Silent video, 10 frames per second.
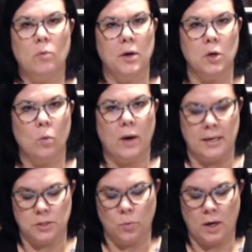while you're
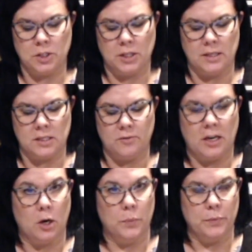watching this
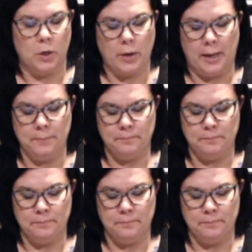video, okay?